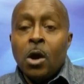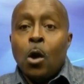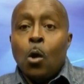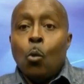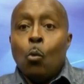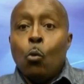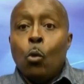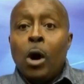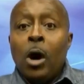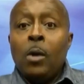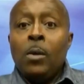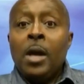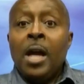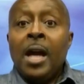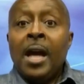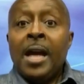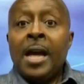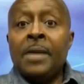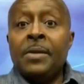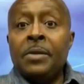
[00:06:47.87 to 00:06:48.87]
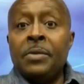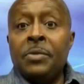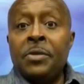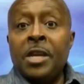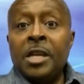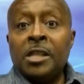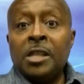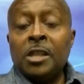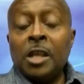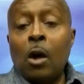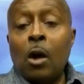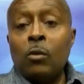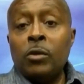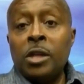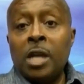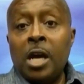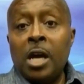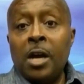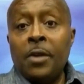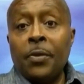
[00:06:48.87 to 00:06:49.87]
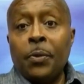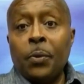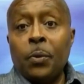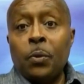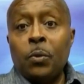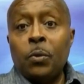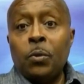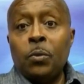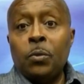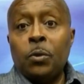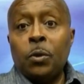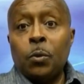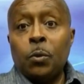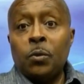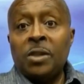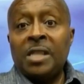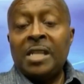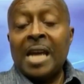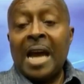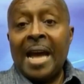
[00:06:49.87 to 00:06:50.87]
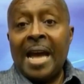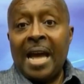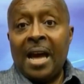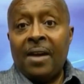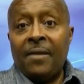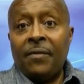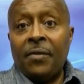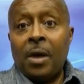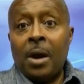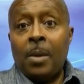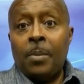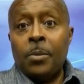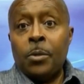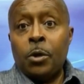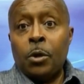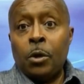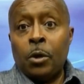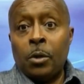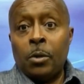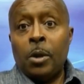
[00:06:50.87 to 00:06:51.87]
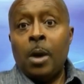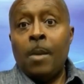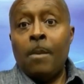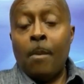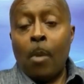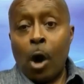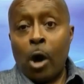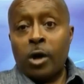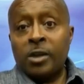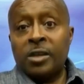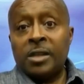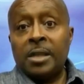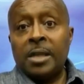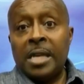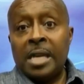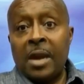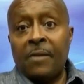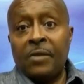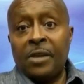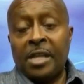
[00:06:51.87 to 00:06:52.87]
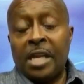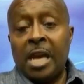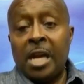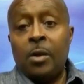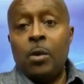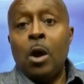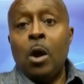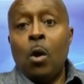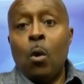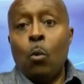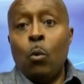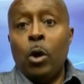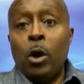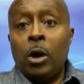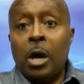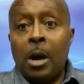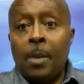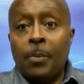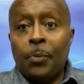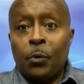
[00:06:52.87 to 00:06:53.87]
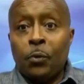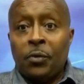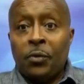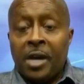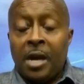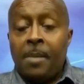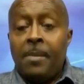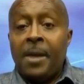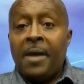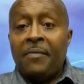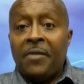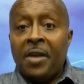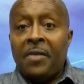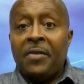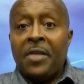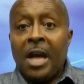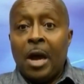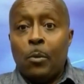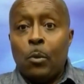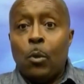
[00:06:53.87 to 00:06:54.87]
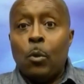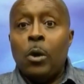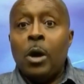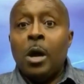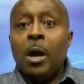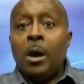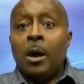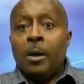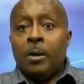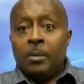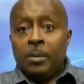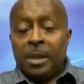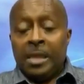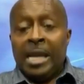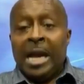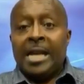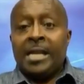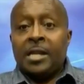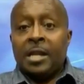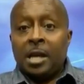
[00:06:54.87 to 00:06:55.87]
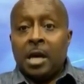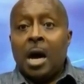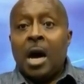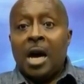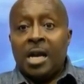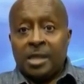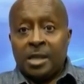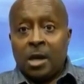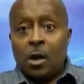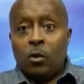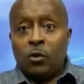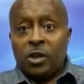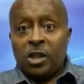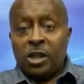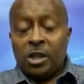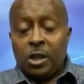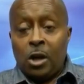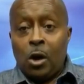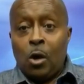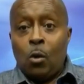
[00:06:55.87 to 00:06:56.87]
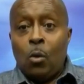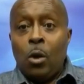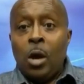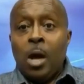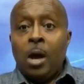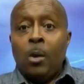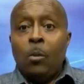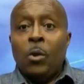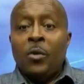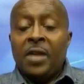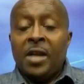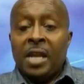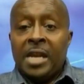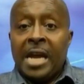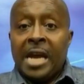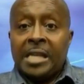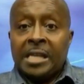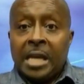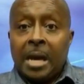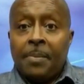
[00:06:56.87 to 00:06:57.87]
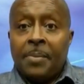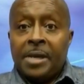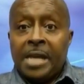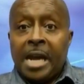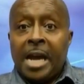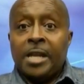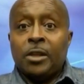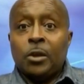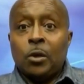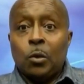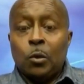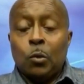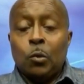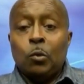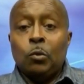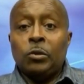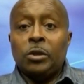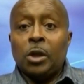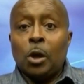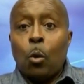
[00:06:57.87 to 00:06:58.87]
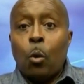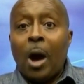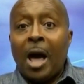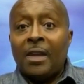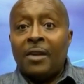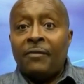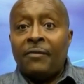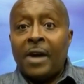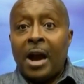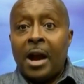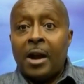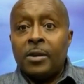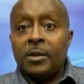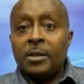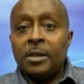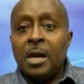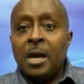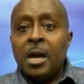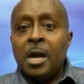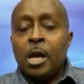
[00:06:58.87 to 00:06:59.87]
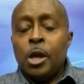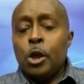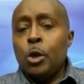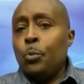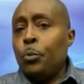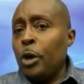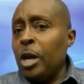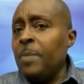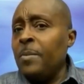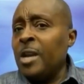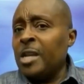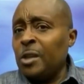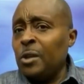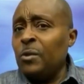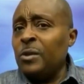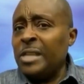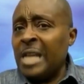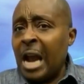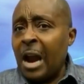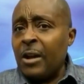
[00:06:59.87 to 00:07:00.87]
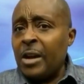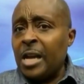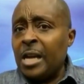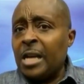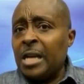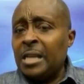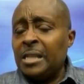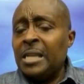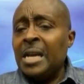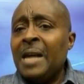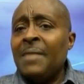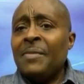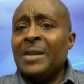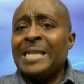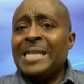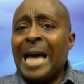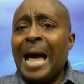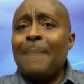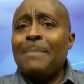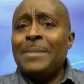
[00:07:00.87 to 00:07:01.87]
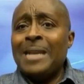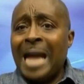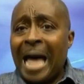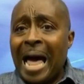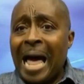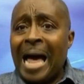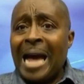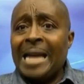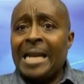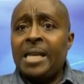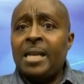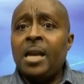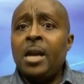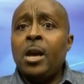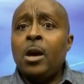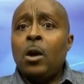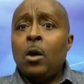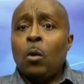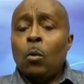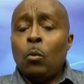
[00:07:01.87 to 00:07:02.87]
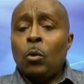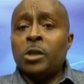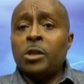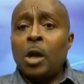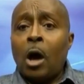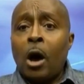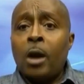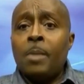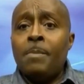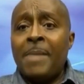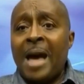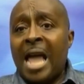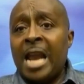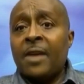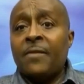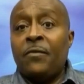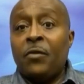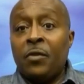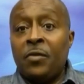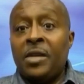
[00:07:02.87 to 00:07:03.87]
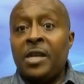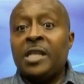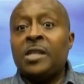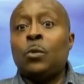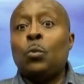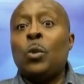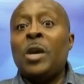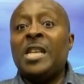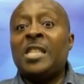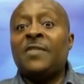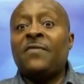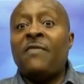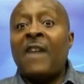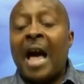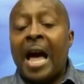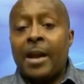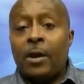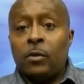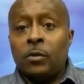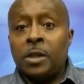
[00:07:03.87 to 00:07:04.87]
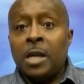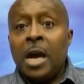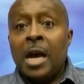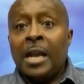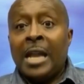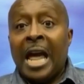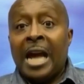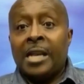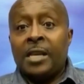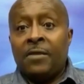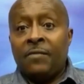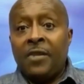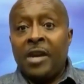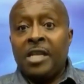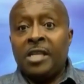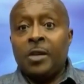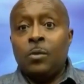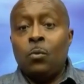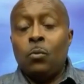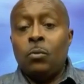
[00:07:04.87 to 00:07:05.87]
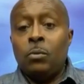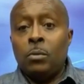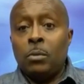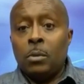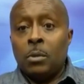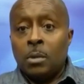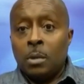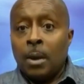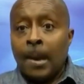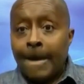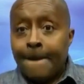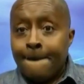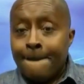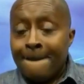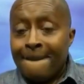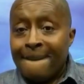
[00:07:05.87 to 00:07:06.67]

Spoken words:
Well, this is all done through CIF. Your marks and everything will come through them, and then they will let us coaches know within the next couple of days who's the qualifiers. You pretty much knew Saturday because the top nine was automatic for this week's finals. So the CIF is playing a role in this?